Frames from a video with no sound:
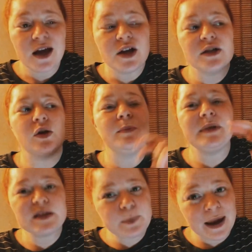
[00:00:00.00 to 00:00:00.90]
So
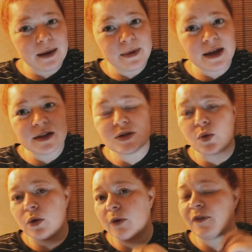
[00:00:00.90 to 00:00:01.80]
missed payments
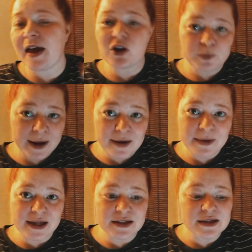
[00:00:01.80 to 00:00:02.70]
or failed
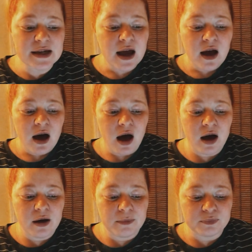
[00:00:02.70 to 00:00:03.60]
payments.
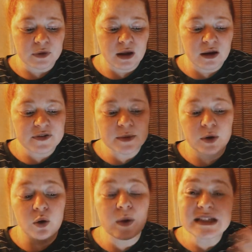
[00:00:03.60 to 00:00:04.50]
Um, if someone
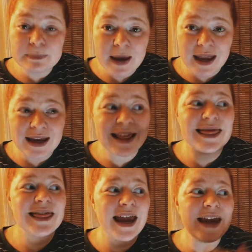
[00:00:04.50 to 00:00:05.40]
quits paying,
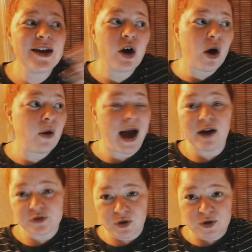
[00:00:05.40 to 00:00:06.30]
they go
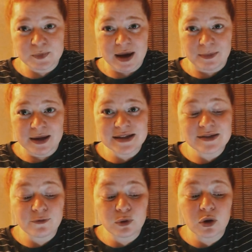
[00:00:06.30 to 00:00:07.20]
after those payments.
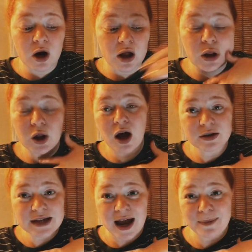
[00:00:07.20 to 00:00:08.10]
For a long
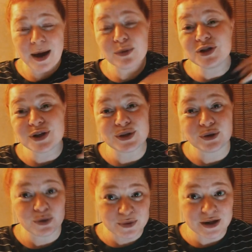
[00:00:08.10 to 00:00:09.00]
time, I was just
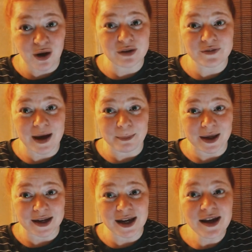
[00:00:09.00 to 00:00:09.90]
losing all of that
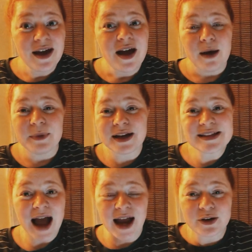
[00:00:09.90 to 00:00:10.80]
money because
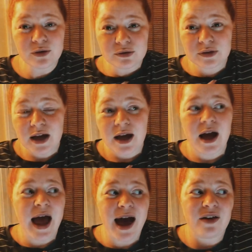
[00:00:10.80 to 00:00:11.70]
I don't
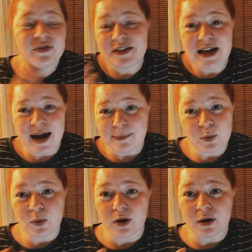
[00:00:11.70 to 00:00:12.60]
have the time
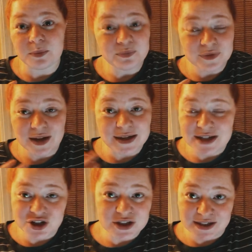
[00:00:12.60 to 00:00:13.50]
or
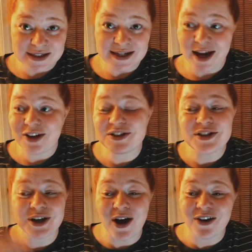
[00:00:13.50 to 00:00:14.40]
attention to detail to
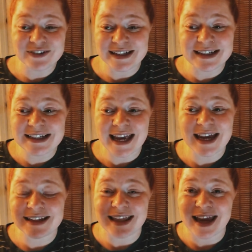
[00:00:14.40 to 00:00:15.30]
go in
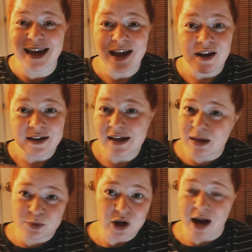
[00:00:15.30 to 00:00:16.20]
and like
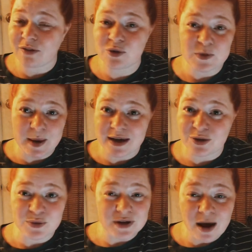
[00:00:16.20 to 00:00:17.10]
keep track of who's paying and
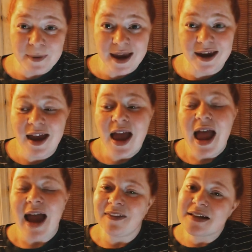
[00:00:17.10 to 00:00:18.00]
who's not paying.
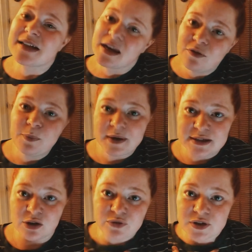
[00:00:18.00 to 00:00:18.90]
And that's kind of a big
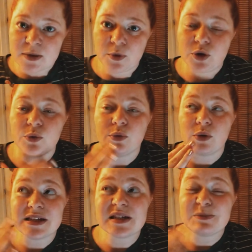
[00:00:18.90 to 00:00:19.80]
deal for someone who,
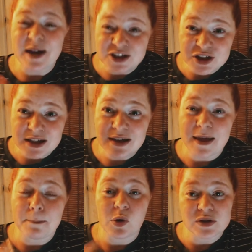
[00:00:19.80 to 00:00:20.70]
especially like
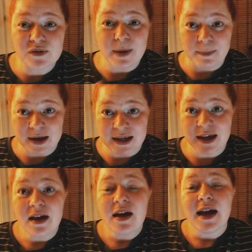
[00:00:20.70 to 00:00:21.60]
most of my money
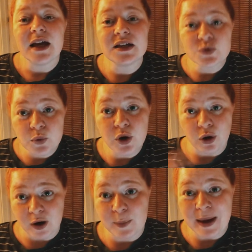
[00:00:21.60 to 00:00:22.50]
is
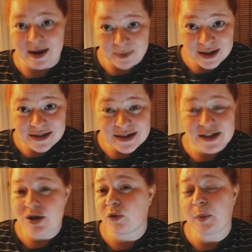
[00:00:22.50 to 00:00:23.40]
recurring payments. And
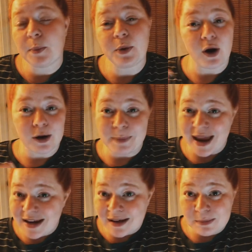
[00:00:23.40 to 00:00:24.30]
so if people aren't
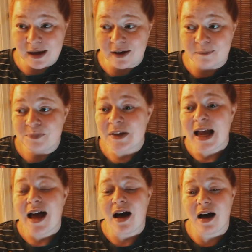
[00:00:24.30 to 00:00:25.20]
paying me
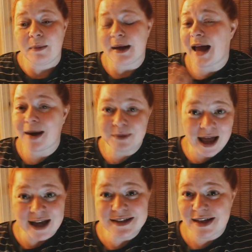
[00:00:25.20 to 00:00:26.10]
um, and I'm not
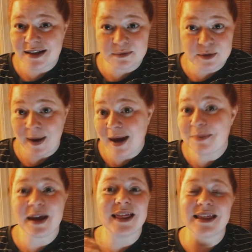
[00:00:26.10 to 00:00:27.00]
asking them to pay
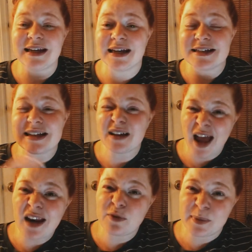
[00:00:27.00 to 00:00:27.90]
me, then it's like
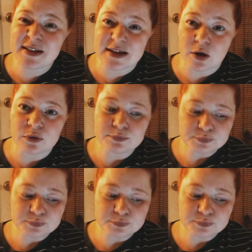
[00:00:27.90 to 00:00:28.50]
kind of a big deal.